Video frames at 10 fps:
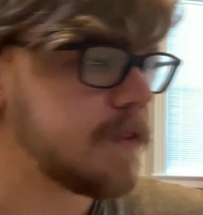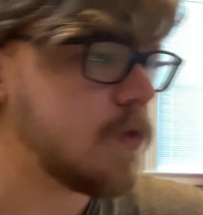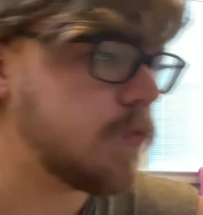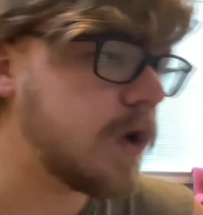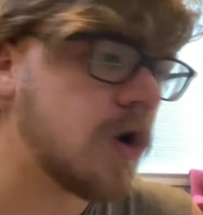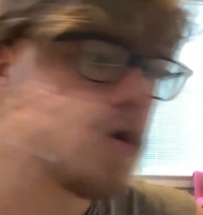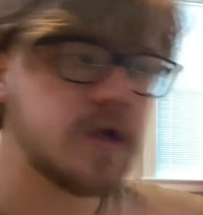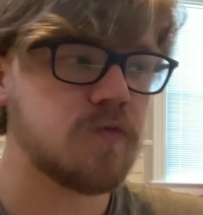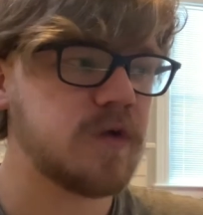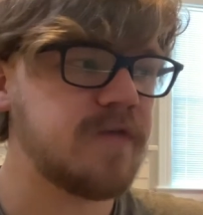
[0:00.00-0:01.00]
we are
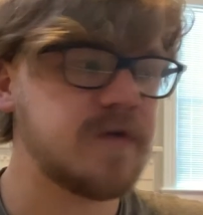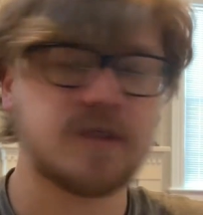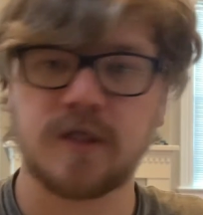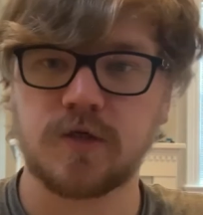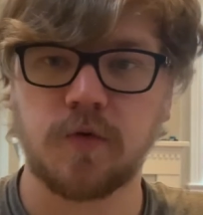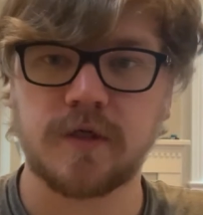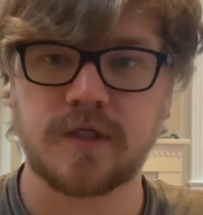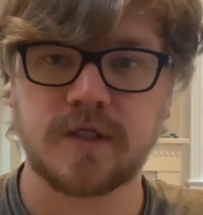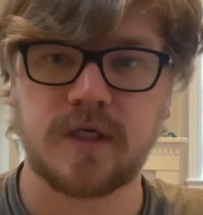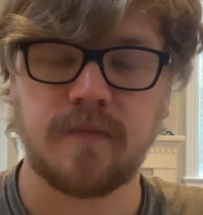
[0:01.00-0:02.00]
going to revisit the
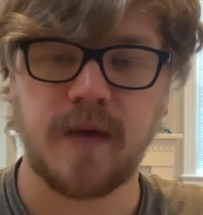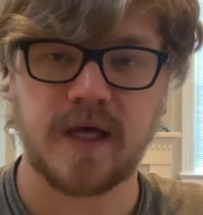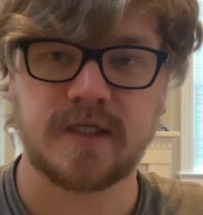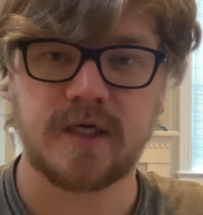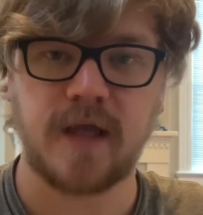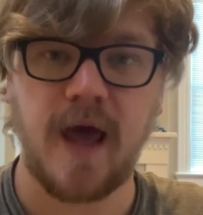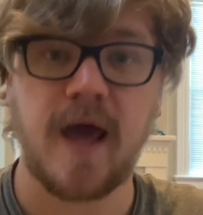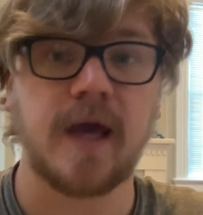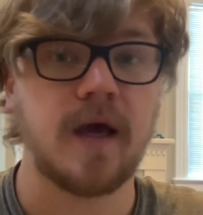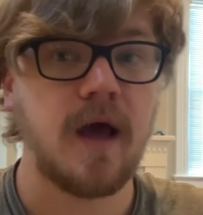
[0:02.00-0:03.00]
2016 Megaton
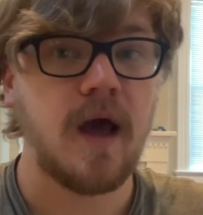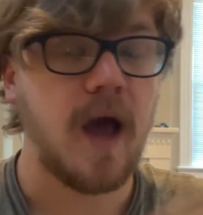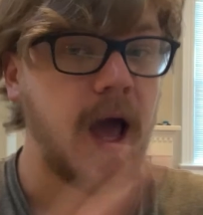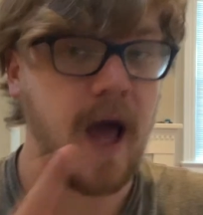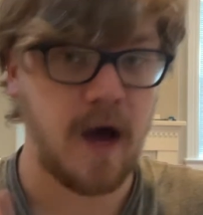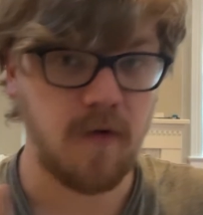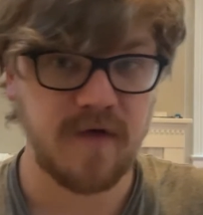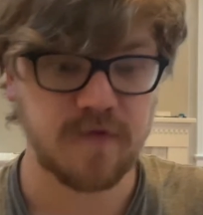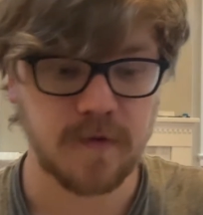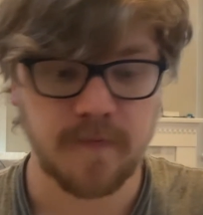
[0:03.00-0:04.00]
A.
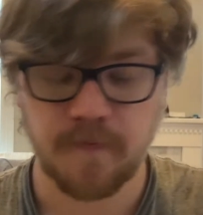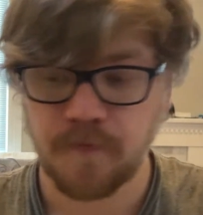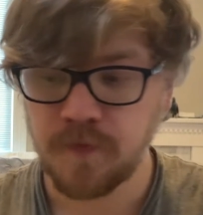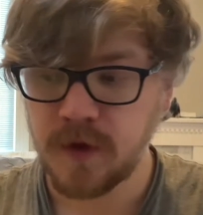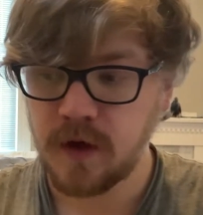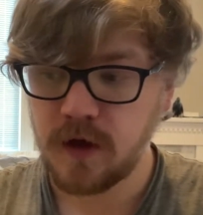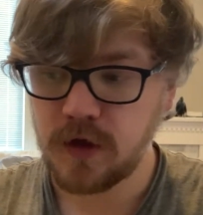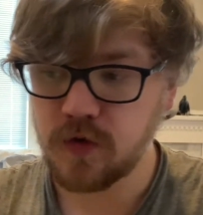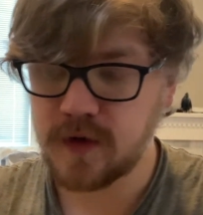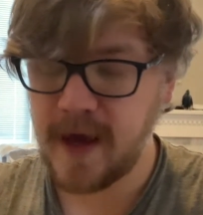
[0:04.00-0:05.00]
However,
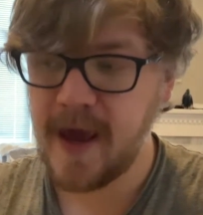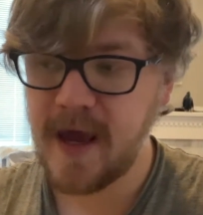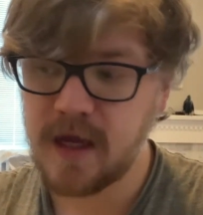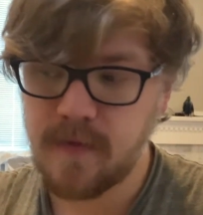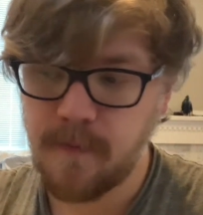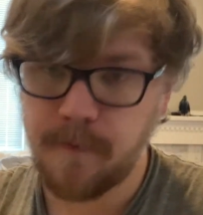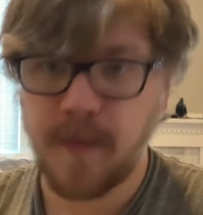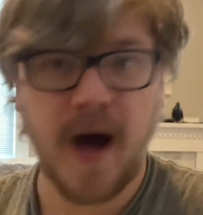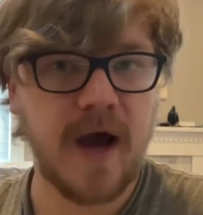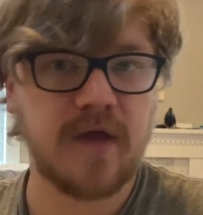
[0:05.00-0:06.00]
you can
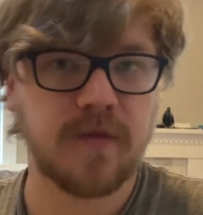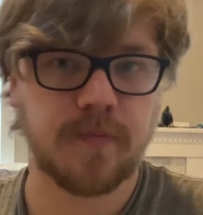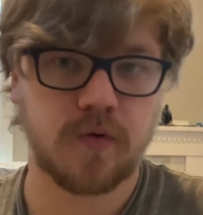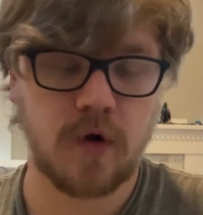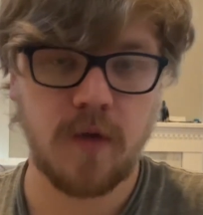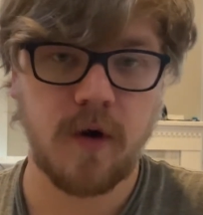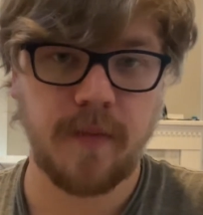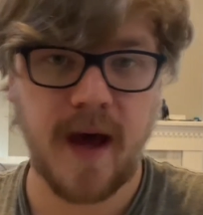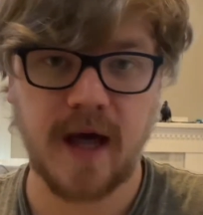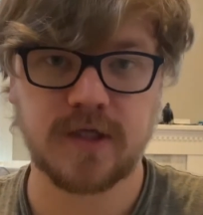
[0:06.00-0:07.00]
buy the
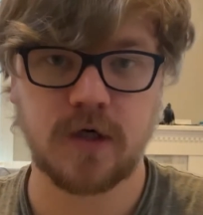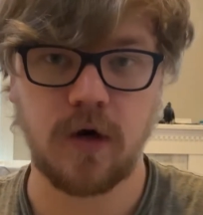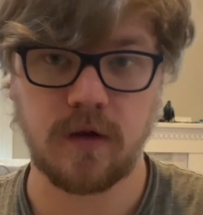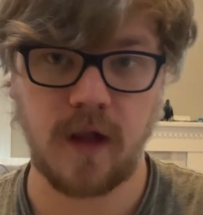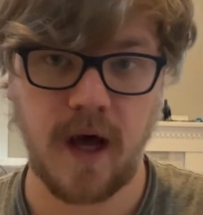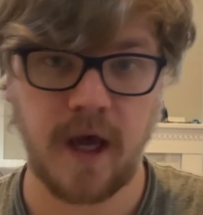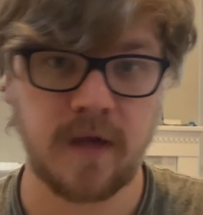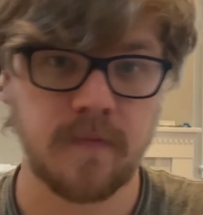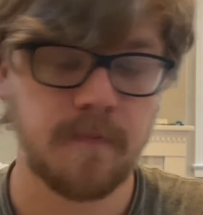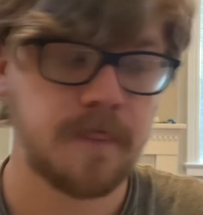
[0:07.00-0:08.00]
promo packs
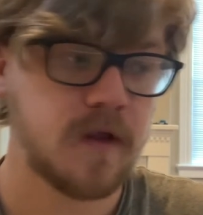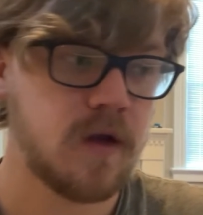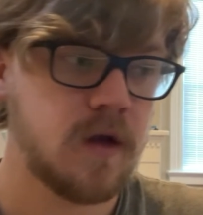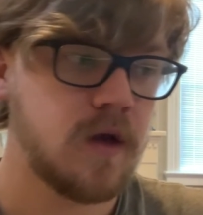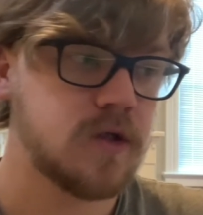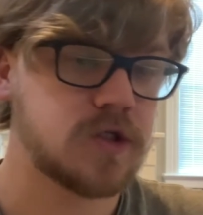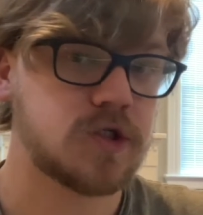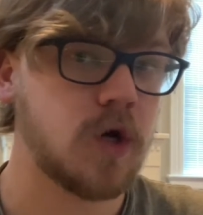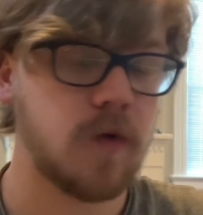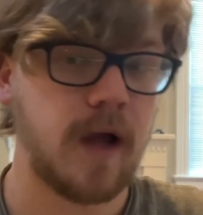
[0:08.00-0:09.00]
online.
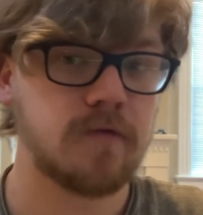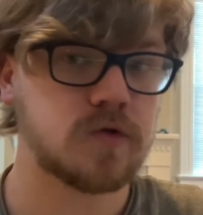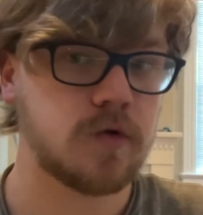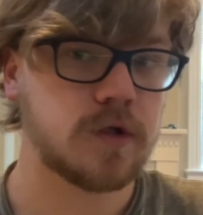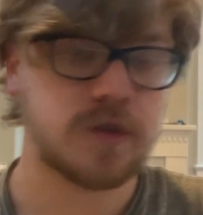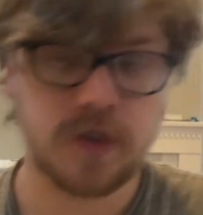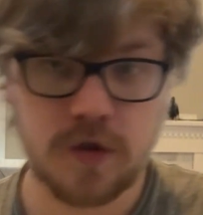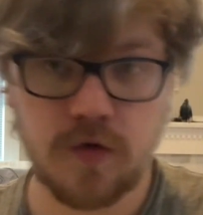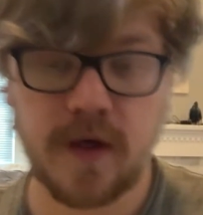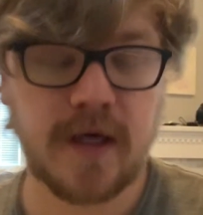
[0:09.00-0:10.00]
So what I was going to
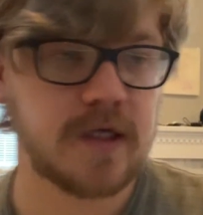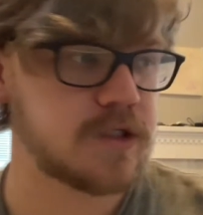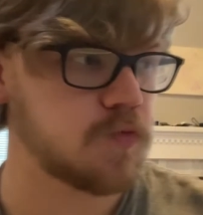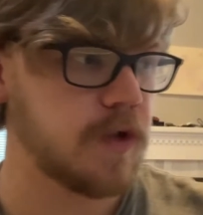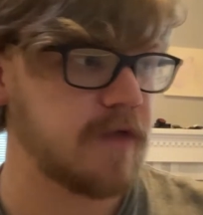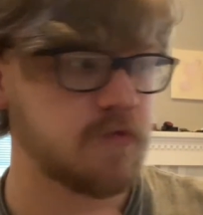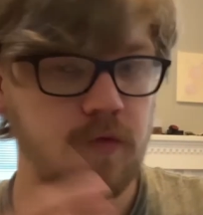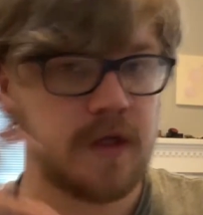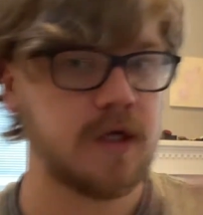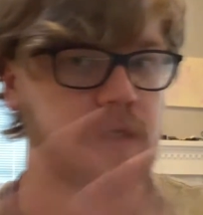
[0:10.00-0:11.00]
do is, whenever
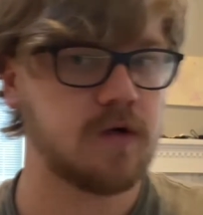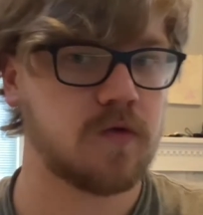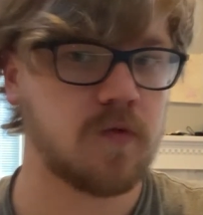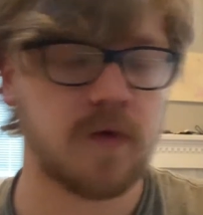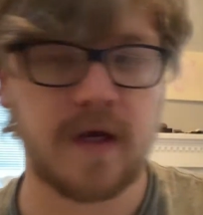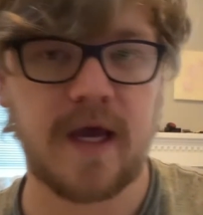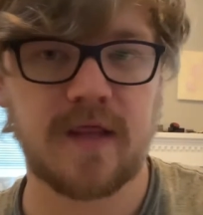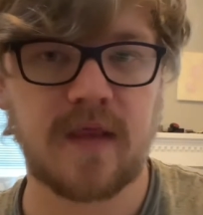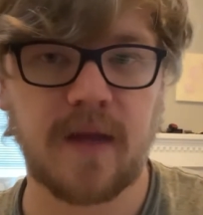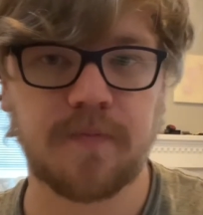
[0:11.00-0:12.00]
we
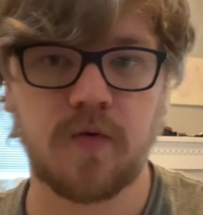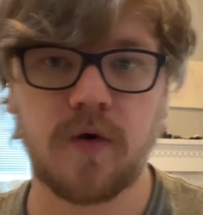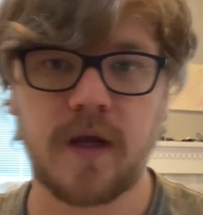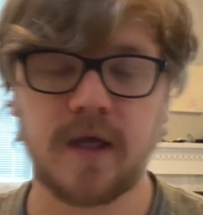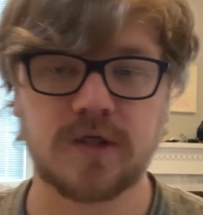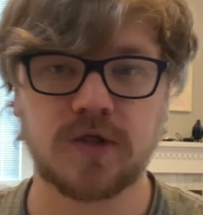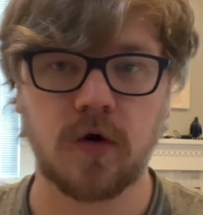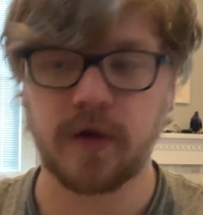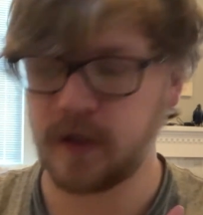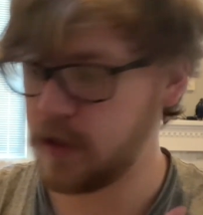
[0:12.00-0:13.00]
hit that point and
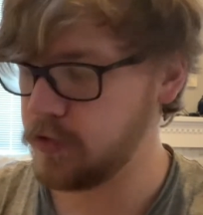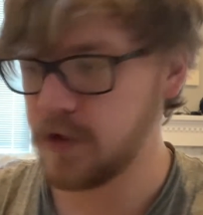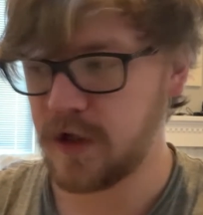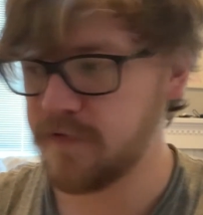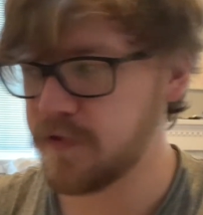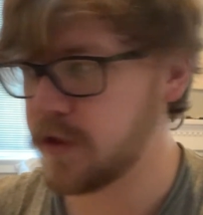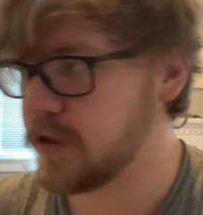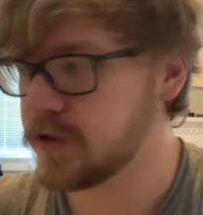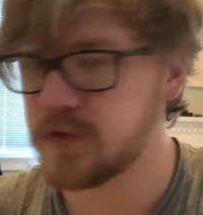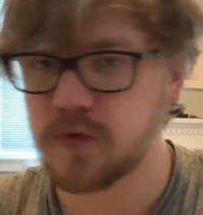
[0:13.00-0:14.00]
start, looking for
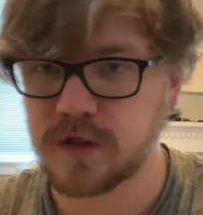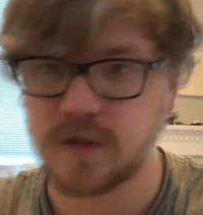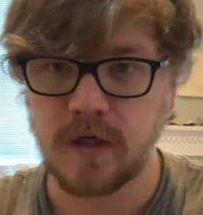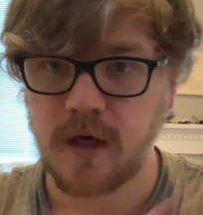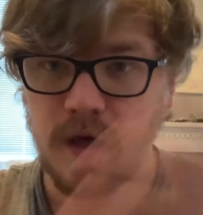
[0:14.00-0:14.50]
those, was